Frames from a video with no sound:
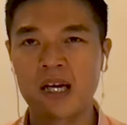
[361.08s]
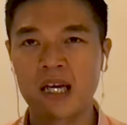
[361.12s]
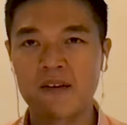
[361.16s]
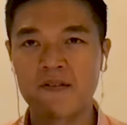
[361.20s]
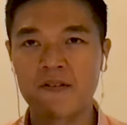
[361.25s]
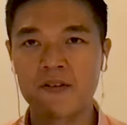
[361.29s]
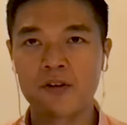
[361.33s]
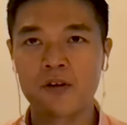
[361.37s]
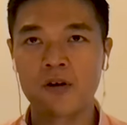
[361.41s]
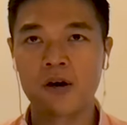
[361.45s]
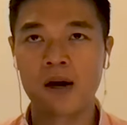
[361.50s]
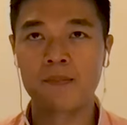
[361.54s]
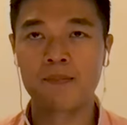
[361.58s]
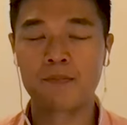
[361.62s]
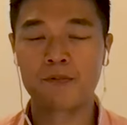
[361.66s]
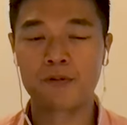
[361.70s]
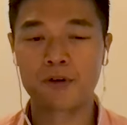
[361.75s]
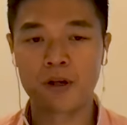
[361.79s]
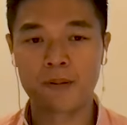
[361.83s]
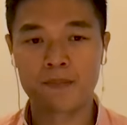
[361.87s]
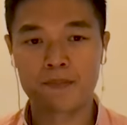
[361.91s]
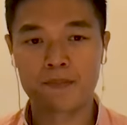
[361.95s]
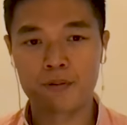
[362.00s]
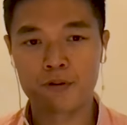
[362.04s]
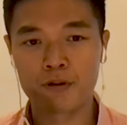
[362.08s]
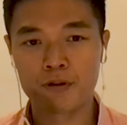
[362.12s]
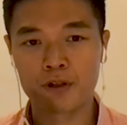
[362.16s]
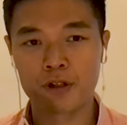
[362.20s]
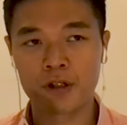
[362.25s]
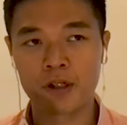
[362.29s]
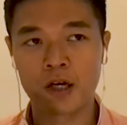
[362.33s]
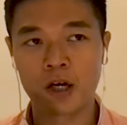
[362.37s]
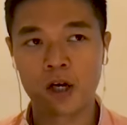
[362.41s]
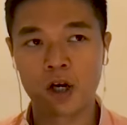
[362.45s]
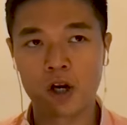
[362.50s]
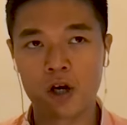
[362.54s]
Even though I'm really
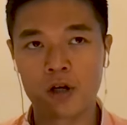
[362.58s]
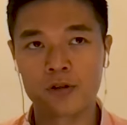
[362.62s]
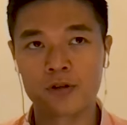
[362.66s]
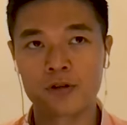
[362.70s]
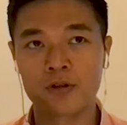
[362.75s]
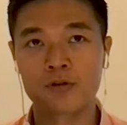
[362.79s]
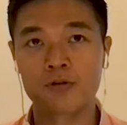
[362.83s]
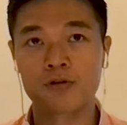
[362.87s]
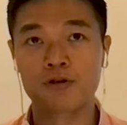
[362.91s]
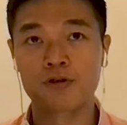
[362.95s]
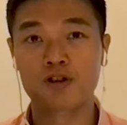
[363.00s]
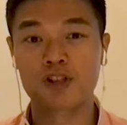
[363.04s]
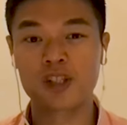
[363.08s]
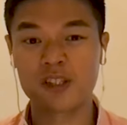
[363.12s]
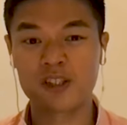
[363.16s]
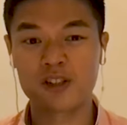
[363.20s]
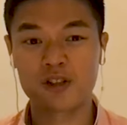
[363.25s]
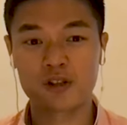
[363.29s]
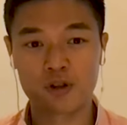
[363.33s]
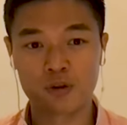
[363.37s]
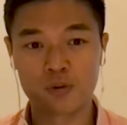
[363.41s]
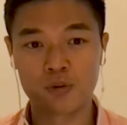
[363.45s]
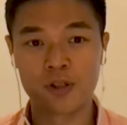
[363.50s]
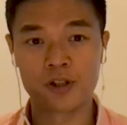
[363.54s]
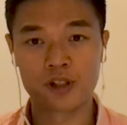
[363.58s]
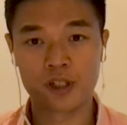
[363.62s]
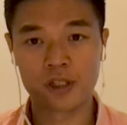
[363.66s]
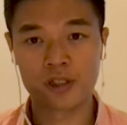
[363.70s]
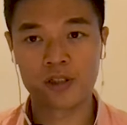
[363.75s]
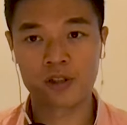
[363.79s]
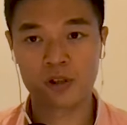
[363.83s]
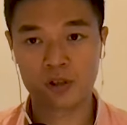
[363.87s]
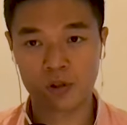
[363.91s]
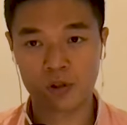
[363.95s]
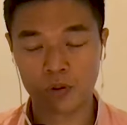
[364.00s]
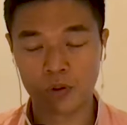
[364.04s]
pushing a lot to just do it,
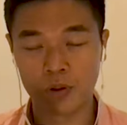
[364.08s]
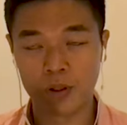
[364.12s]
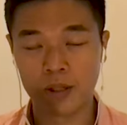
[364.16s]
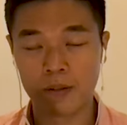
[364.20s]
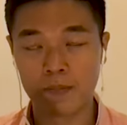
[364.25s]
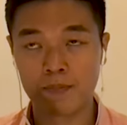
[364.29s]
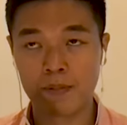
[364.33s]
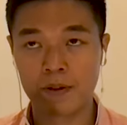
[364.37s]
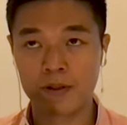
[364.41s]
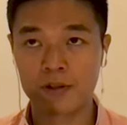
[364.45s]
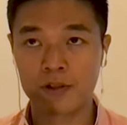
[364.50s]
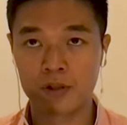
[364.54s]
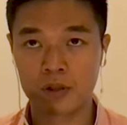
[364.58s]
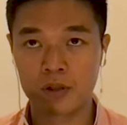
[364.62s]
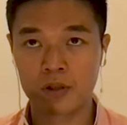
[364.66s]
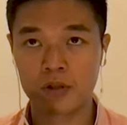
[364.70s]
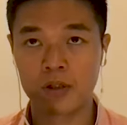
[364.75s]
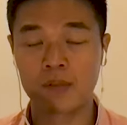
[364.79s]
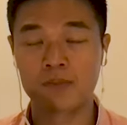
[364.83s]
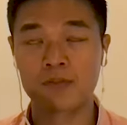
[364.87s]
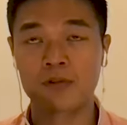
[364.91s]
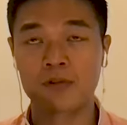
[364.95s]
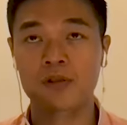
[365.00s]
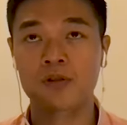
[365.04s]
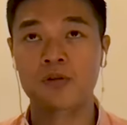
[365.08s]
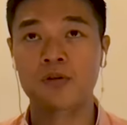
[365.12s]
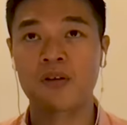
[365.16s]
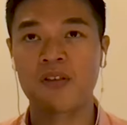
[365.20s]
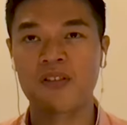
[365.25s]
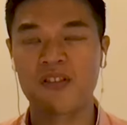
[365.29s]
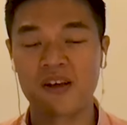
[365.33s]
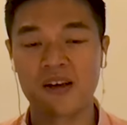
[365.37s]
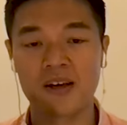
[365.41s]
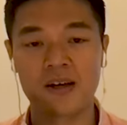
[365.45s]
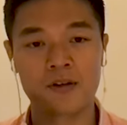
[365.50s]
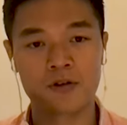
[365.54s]
but still, I'm still
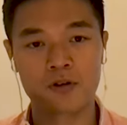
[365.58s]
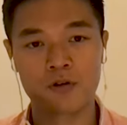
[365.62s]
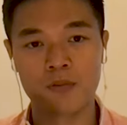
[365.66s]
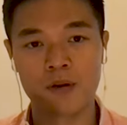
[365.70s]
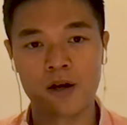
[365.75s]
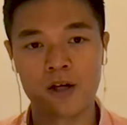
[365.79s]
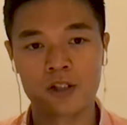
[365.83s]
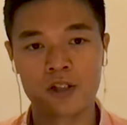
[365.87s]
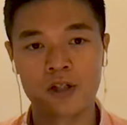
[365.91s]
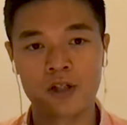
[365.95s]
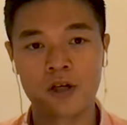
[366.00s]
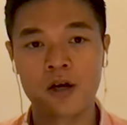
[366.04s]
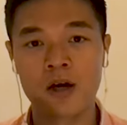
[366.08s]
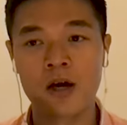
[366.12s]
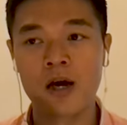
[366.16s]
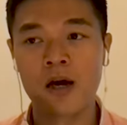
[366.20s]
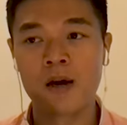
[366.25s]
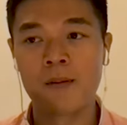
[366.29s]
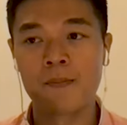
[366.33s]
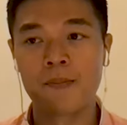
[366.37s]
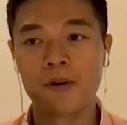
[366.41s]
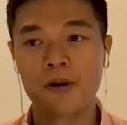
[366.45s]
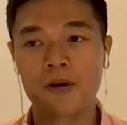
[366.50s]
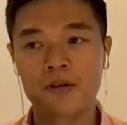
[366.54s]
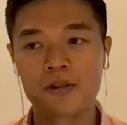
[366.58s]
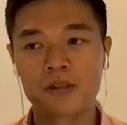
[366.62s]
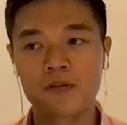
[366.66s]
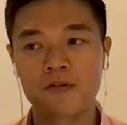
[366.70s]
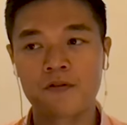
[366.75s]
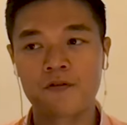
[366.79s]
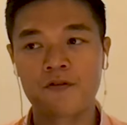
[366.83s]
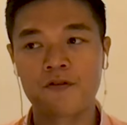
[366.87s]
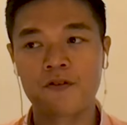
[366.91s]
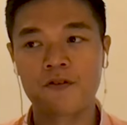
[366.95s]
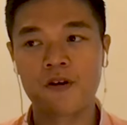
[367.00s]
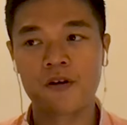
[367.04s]
thinking too much. Because
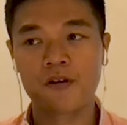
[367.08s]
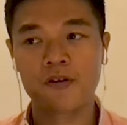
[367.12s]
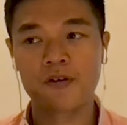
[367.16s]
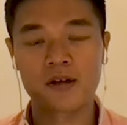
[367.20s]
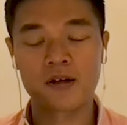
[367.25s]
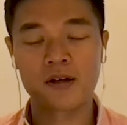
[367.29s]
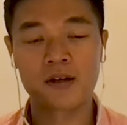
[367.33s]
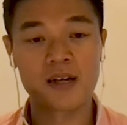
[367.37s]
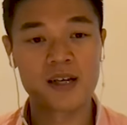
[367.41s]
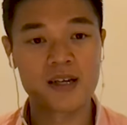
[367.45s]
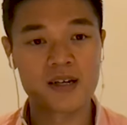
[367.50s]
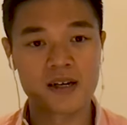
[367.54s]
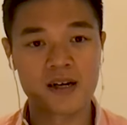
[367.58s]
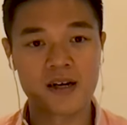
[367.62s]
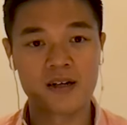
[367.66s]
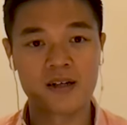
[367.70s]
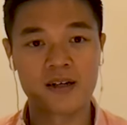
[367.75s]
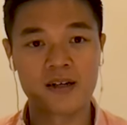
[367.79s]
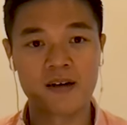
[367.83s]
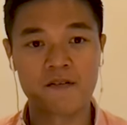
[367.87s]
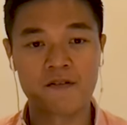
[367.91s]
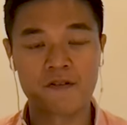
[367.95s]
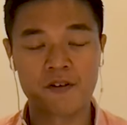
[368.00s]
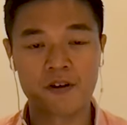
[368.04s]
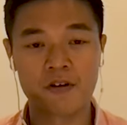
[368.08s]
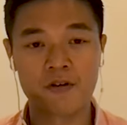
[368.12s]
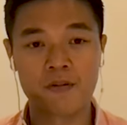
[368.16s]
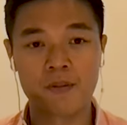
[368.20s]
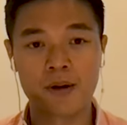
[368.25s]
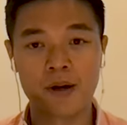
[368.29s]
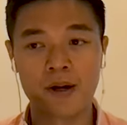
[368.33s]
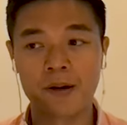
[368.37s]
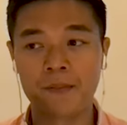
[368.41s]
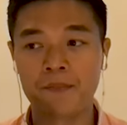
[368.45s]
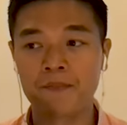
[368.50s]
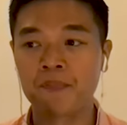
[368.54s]
from Lina, that friend of
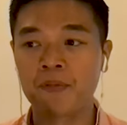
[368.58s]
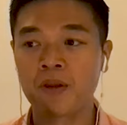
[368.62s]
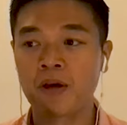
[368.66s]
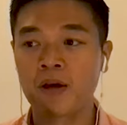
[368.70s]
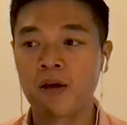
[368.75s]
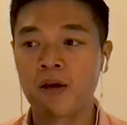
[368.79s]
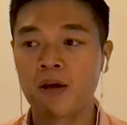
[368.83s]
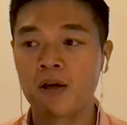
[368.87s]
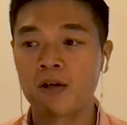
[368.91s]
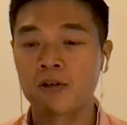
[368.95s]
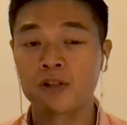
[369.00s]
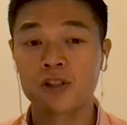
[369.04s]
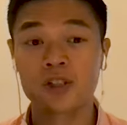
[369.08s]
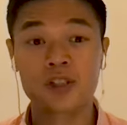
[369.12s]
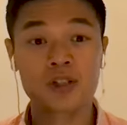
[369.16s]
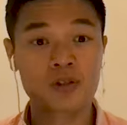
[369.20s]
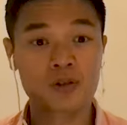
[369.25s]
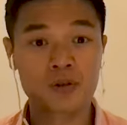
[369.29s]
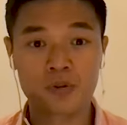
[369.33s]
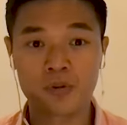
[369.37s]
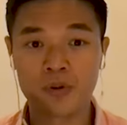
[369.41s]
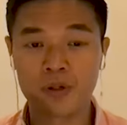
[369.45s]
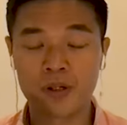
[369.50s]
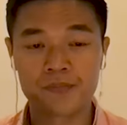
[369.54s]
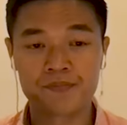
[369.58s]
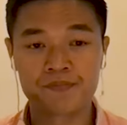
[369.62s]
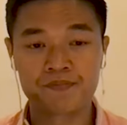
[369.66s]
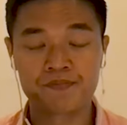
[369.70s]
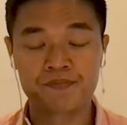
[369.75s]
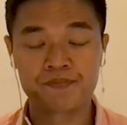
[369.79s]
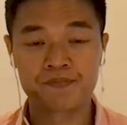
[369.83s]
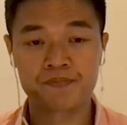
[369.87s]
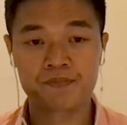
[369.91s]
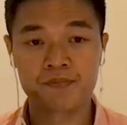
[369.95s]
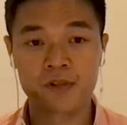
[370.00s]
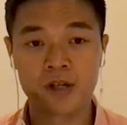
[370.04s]
mine, she just do it.
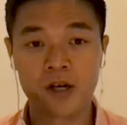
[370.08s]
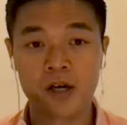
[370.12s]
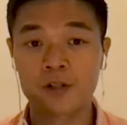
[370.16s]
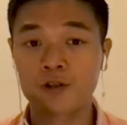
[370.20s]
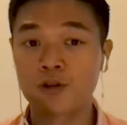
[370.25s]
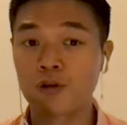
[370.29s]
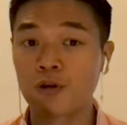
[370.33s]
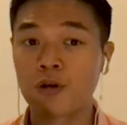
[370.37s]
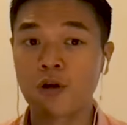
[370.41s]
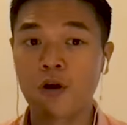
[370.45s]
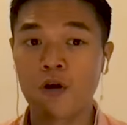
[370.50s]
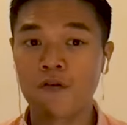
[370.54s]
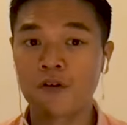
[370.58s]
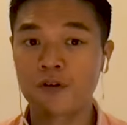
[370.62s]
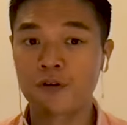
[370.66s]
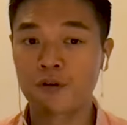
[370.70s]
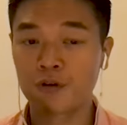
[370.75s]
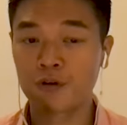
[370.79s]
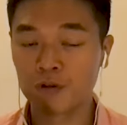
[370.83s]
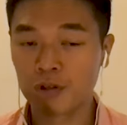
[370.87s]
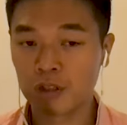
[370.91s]
Mm-hmm. And she only offered two